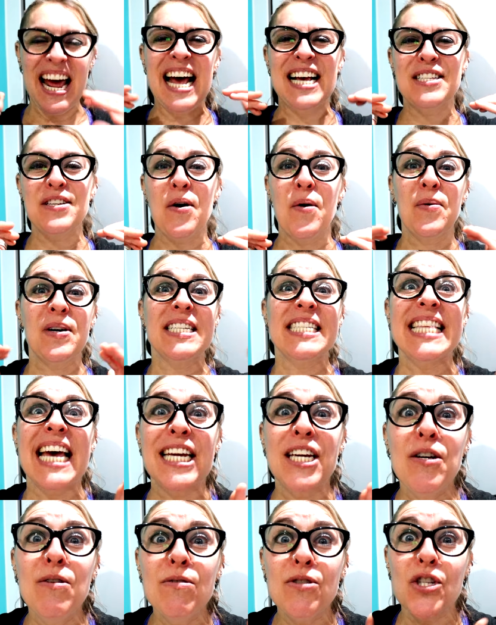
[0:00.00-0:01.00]
as always,
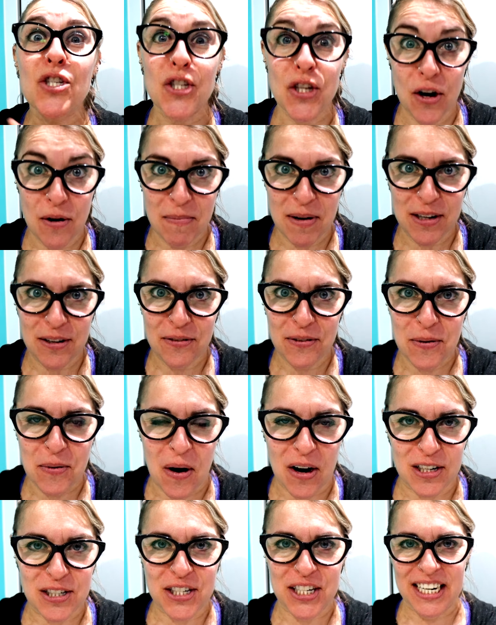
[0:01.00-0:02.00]
thank you so much for
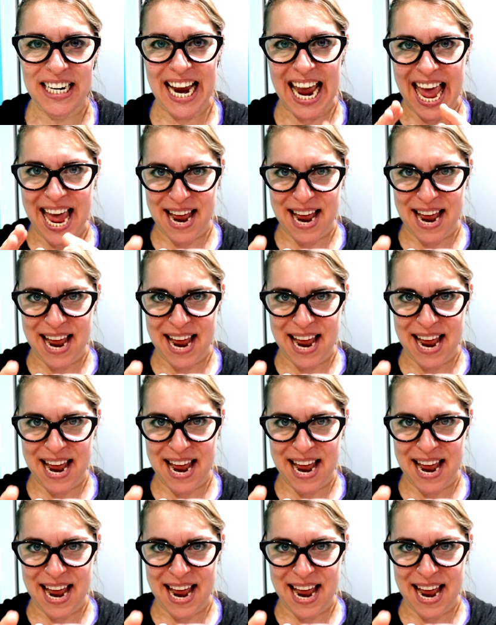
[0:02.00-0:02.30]
watching,